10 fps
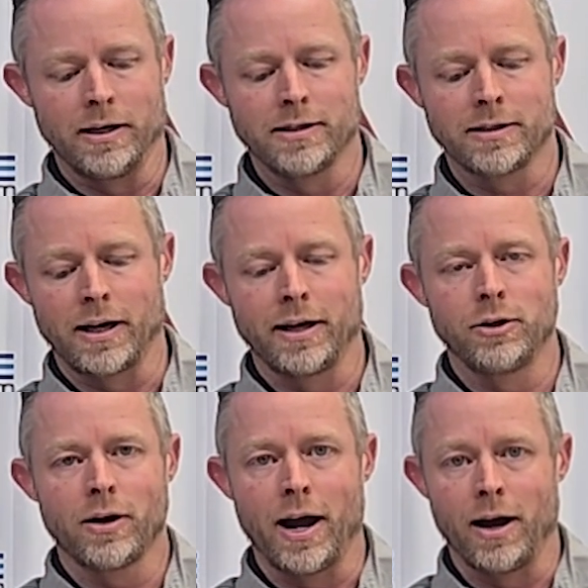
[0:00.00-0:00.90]
inside
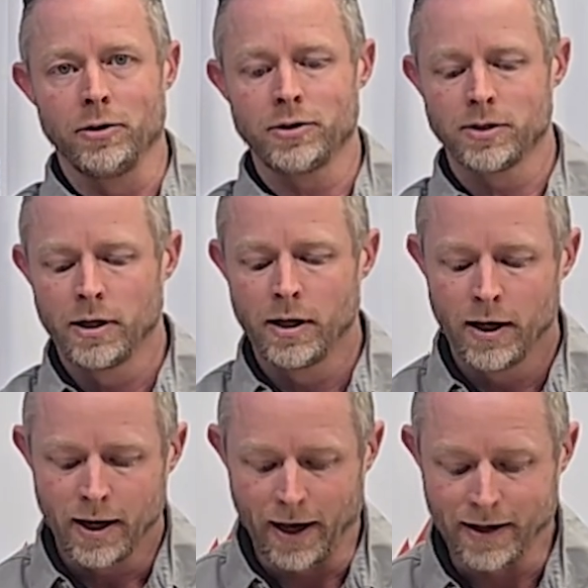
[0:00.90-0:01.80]
your house,
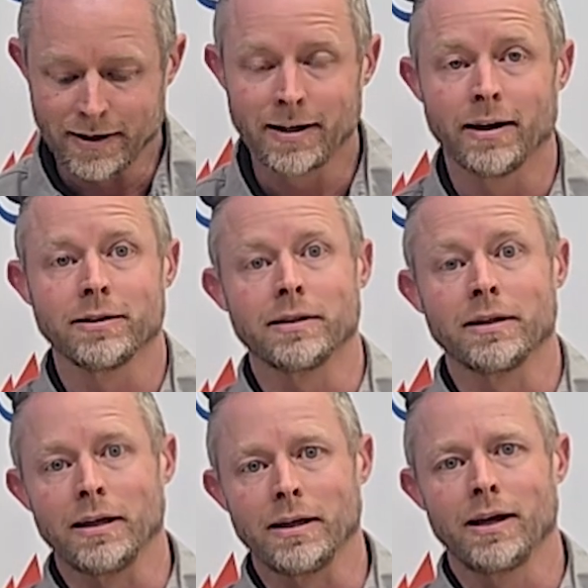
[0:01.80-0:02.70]
and it tells the
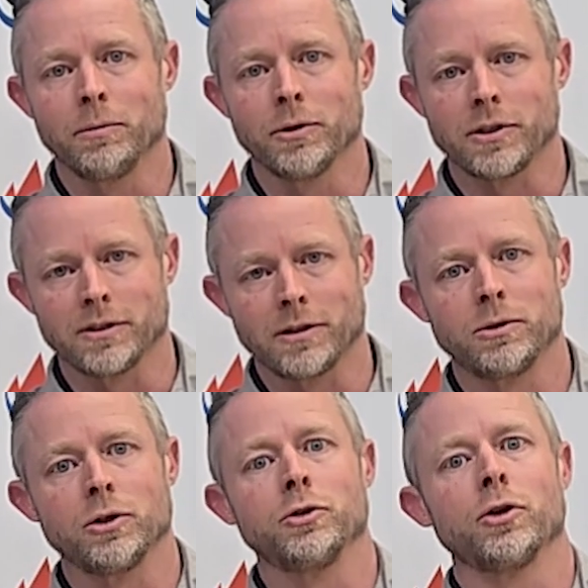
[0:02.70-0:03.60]
heat cable system
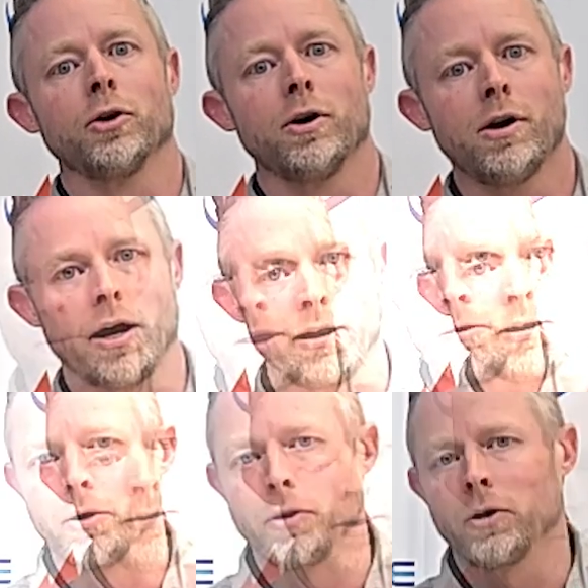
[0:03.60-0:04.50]
to turn on.
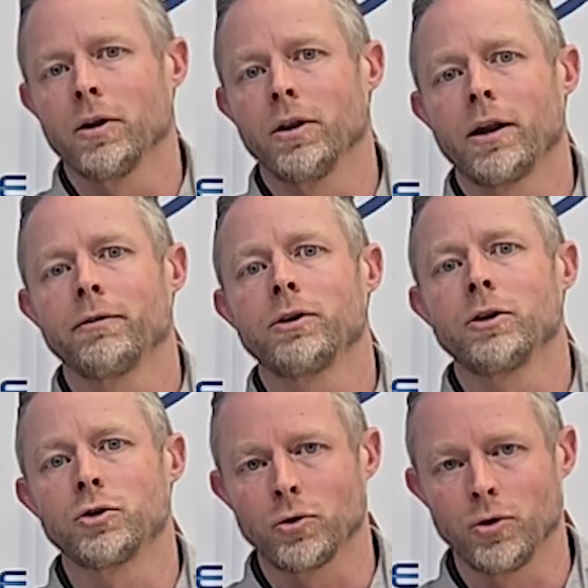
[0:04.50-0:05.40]
But there are a lot of
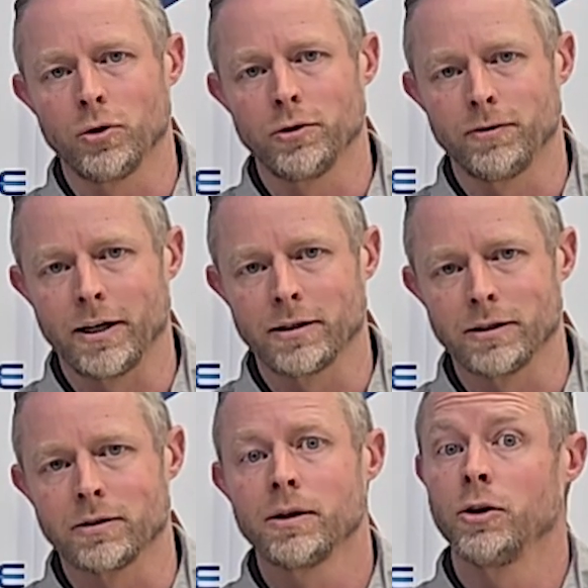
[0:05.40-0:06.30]
control
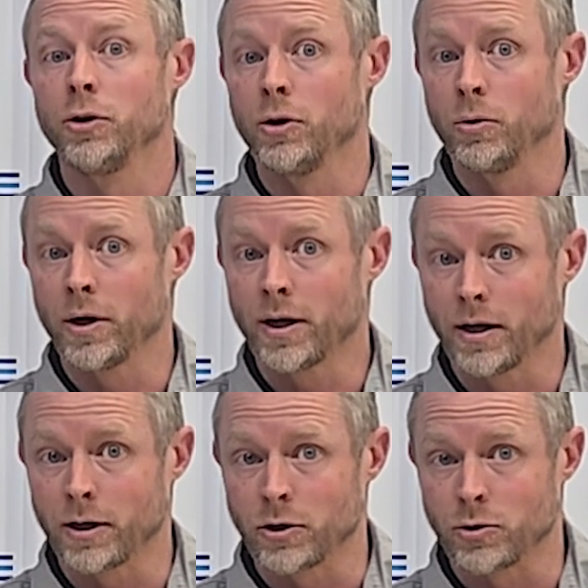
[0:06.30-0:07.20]
devices. Know what kind
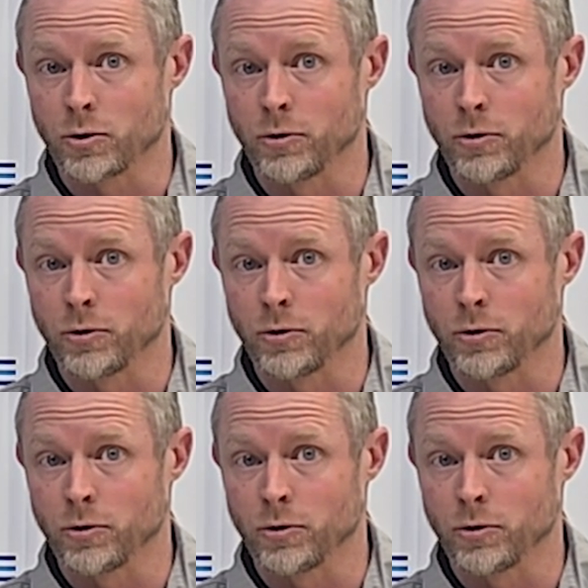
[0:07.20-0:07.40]
of control